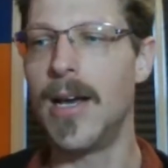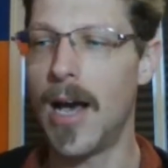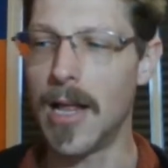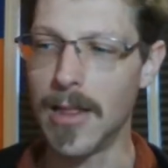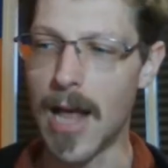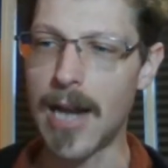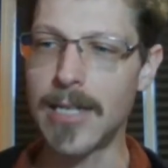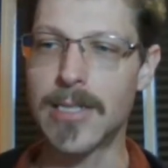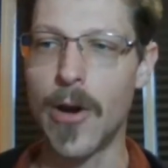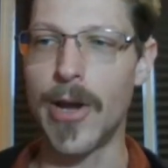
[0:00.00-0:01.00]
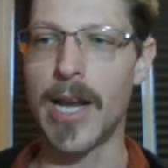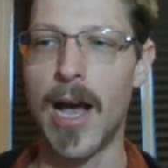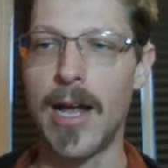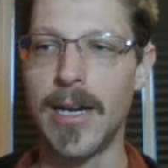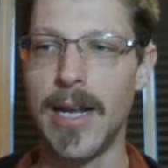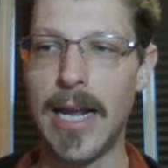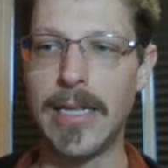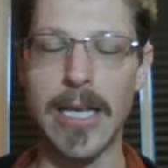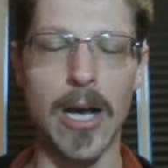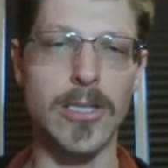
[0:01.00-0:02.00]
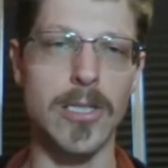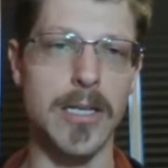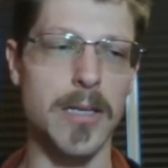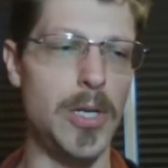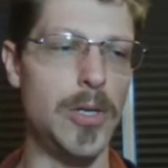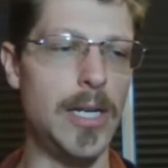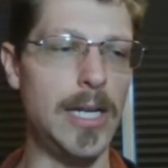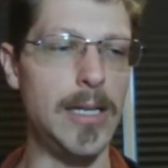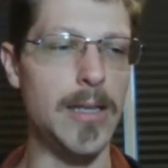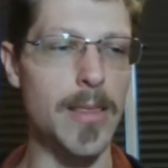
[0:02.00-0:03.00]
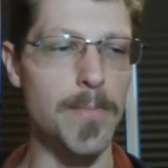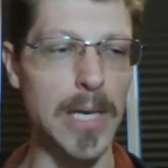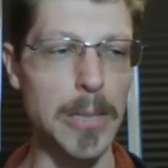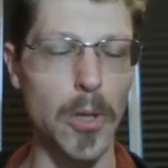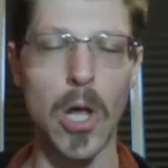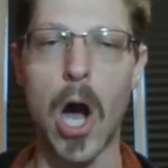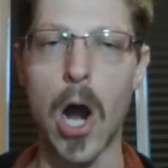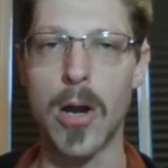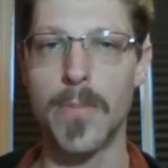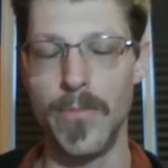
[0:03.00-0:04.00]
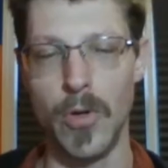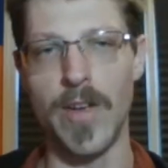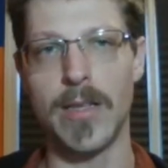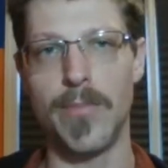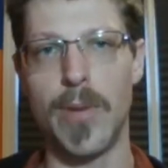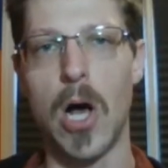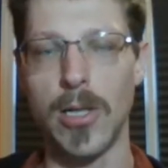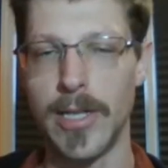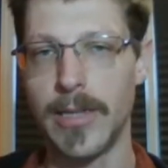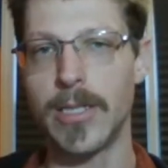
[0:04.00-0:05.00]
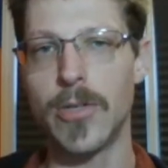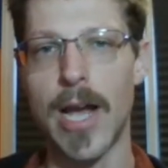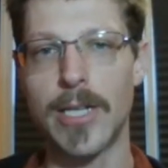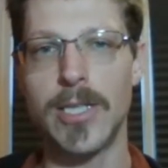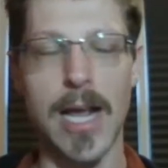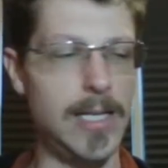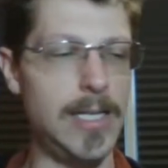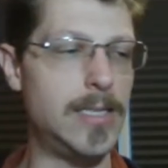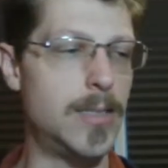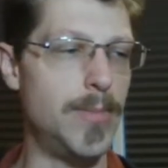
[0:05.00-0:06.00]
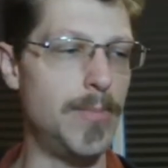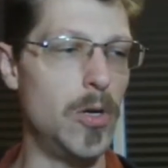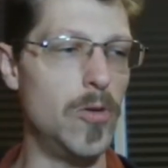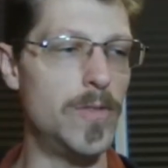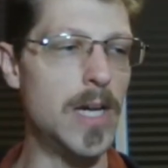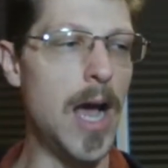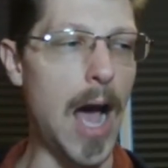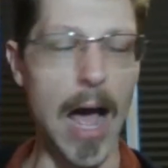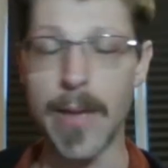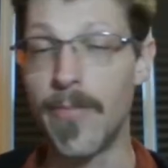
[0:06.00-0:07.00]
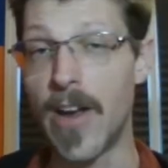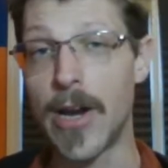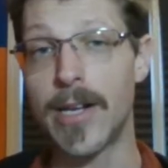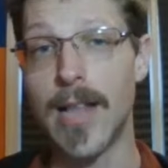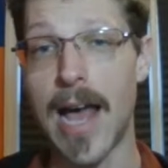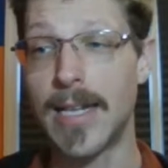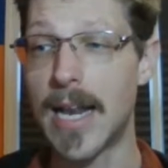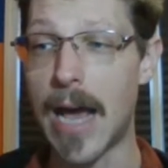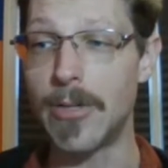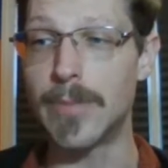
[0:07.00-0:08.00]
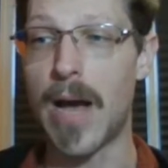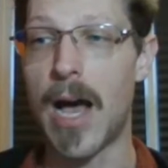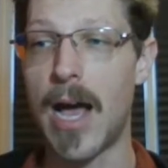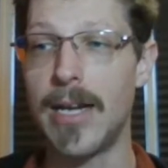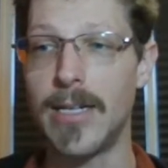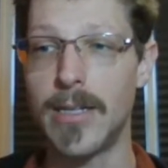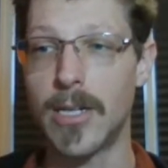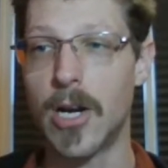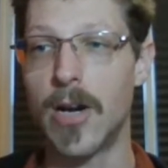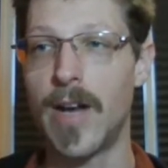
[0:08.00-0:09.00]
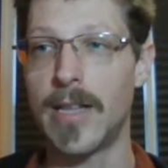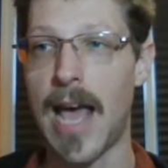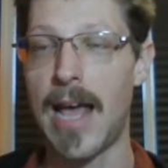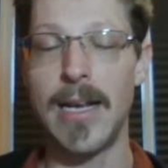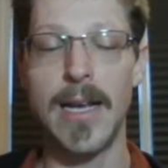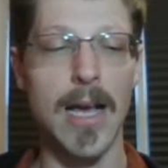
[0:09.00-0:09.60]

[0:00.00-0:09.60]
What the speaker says: A lot is going on in the alternate community. People are moving the ball in the direction that it needs to be moved. I am very glad that I was behind the curve on that.